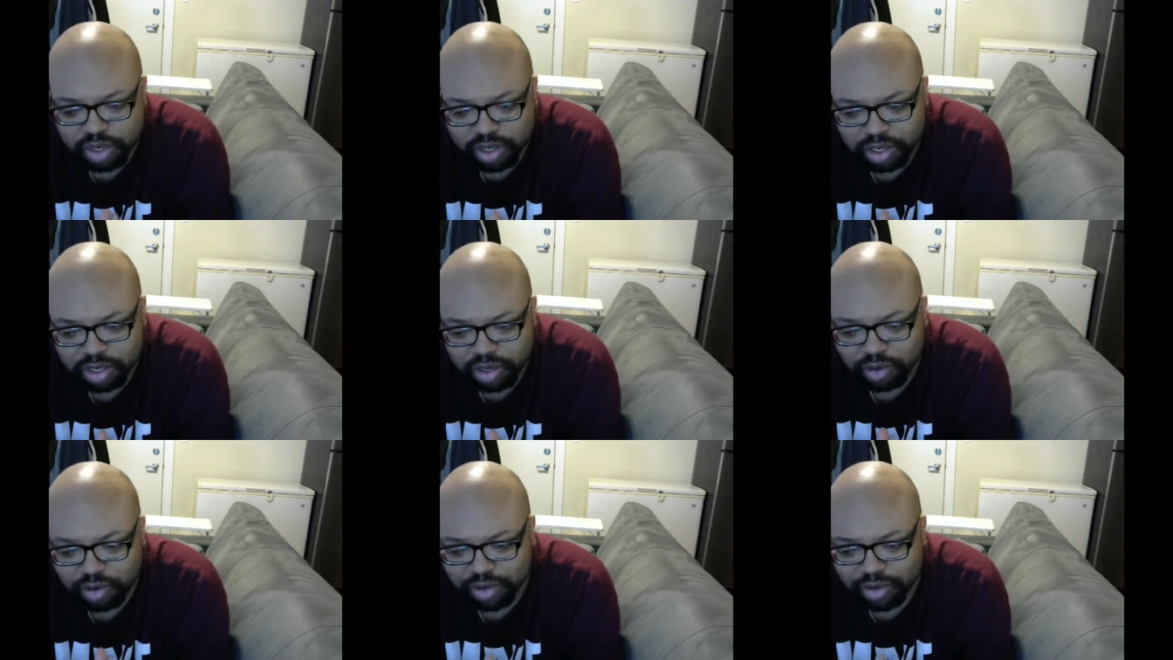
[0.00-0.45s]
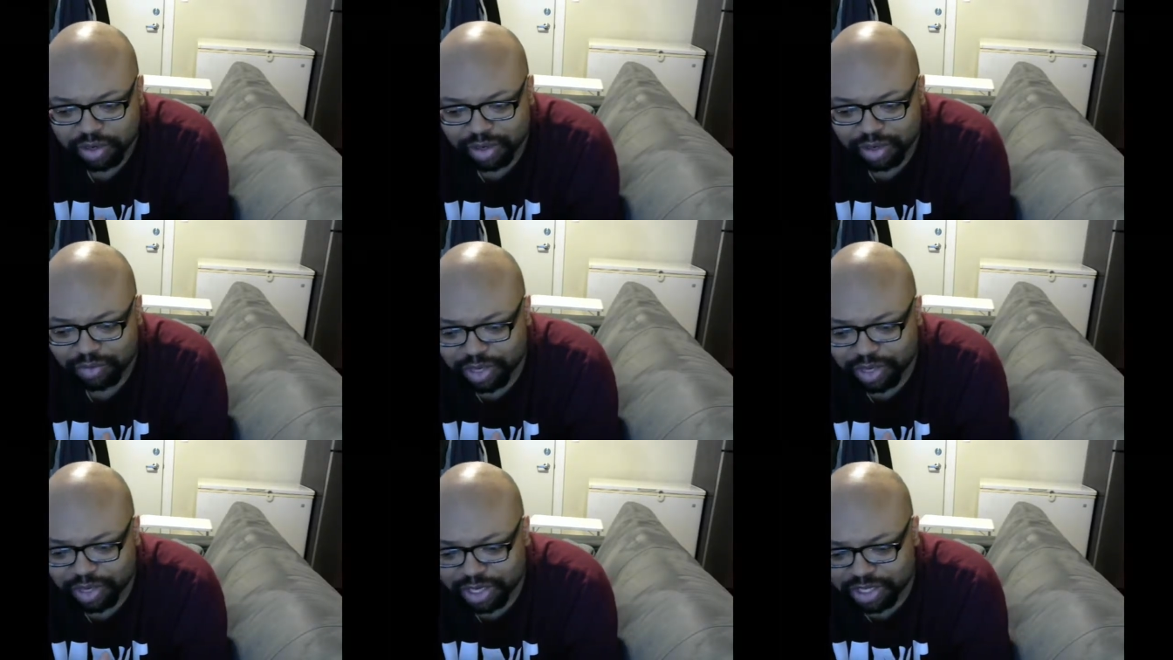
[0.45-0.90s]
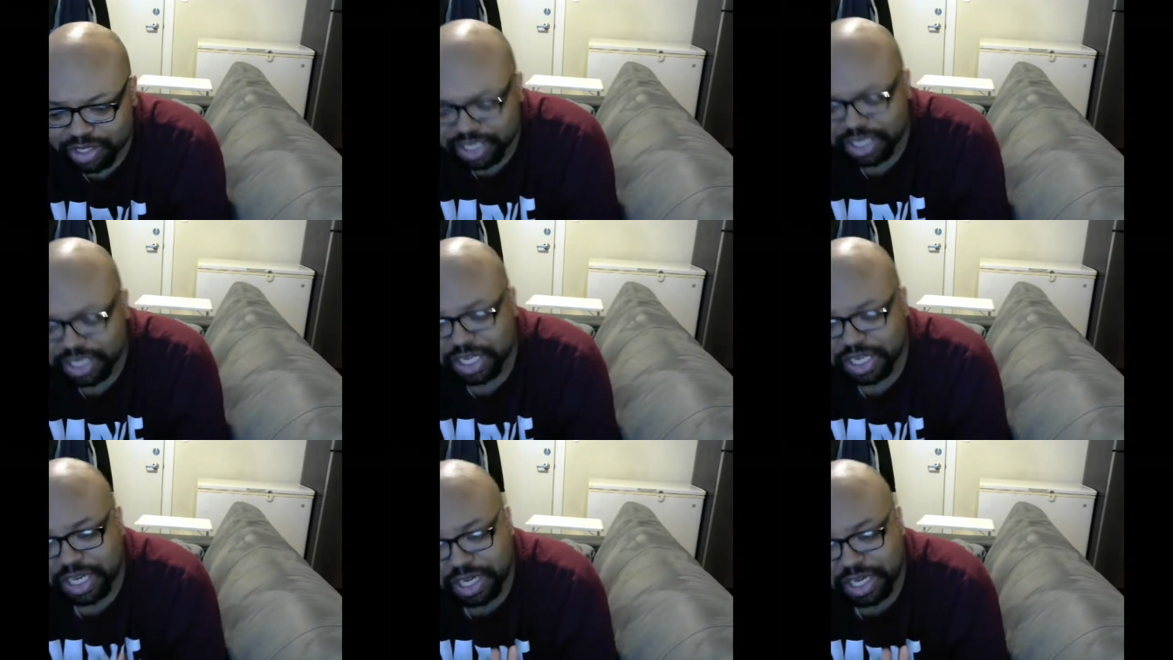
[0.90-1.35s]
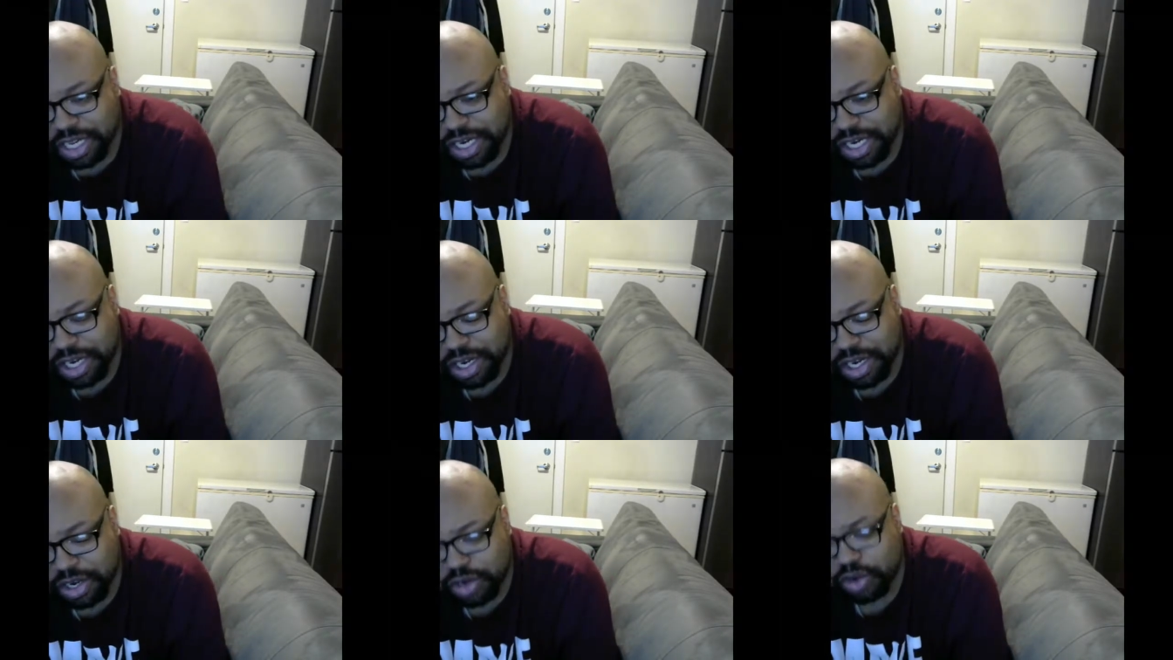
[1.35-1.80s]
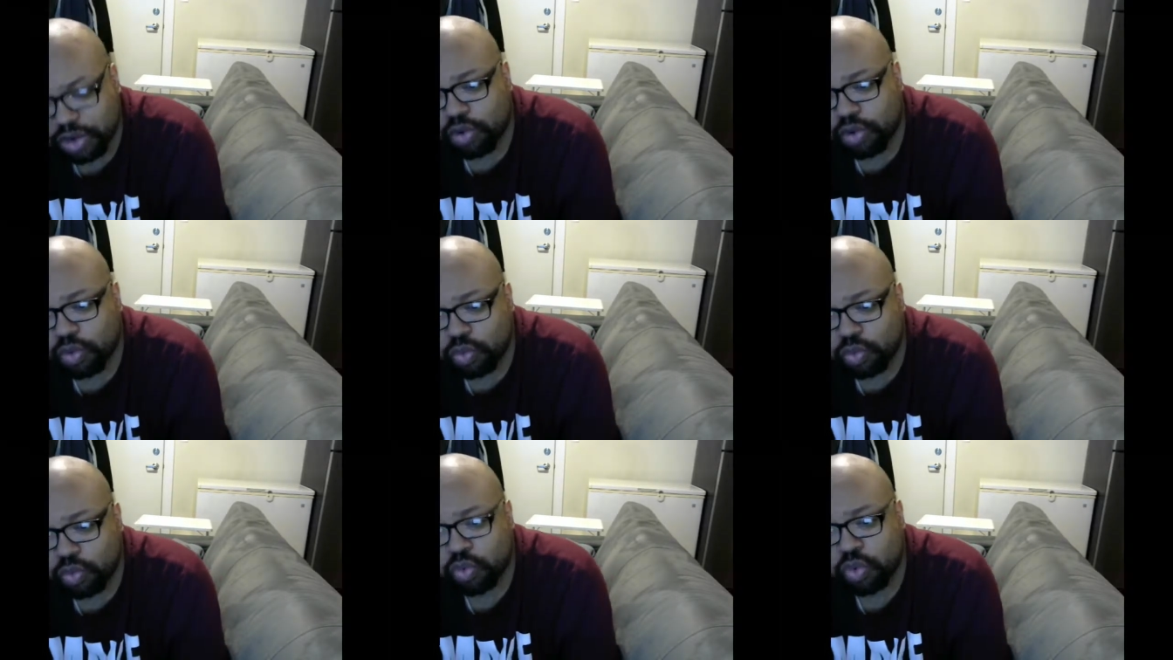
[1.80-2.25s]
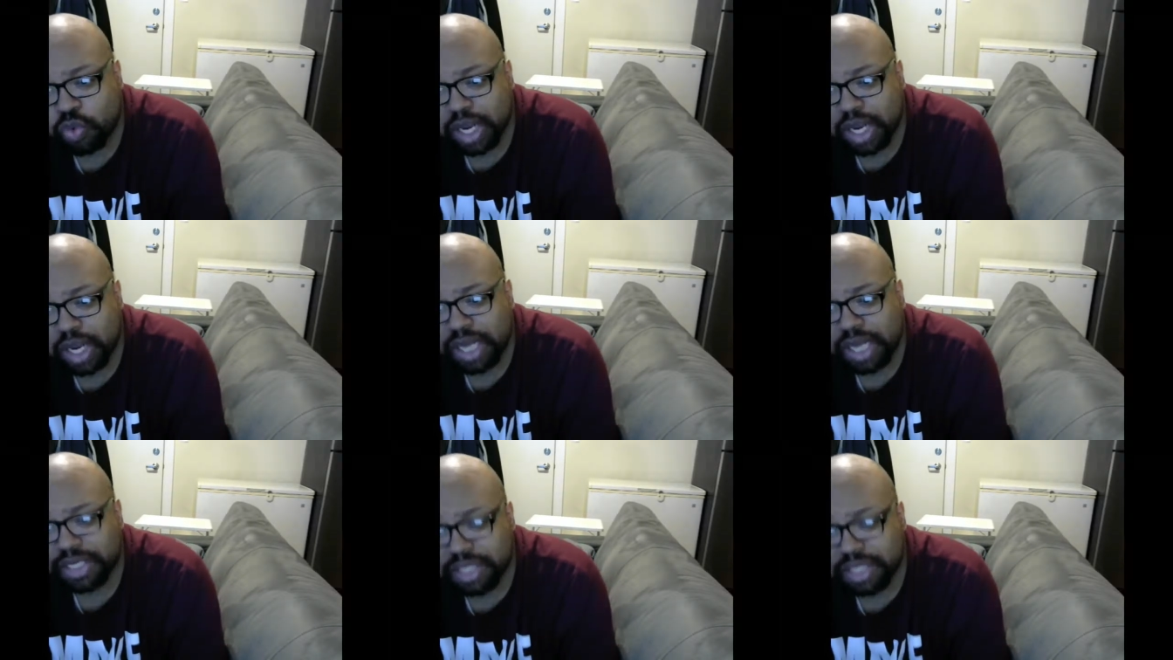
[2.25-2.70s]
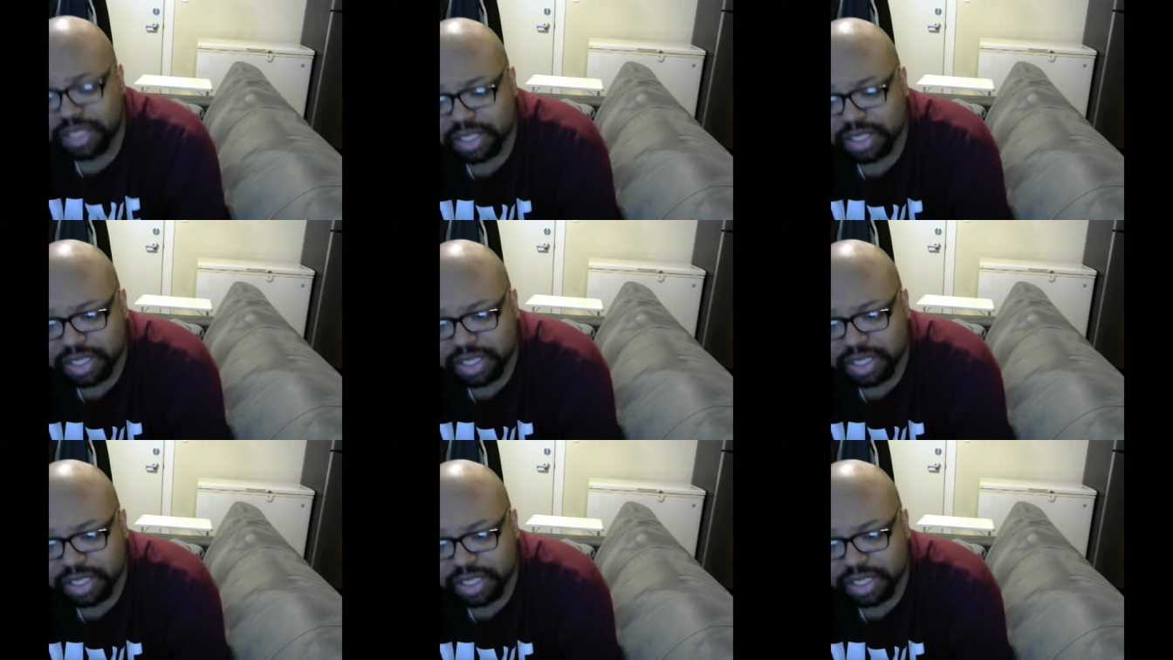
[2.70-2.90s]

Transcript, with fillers: you know, that where Dean needed to know what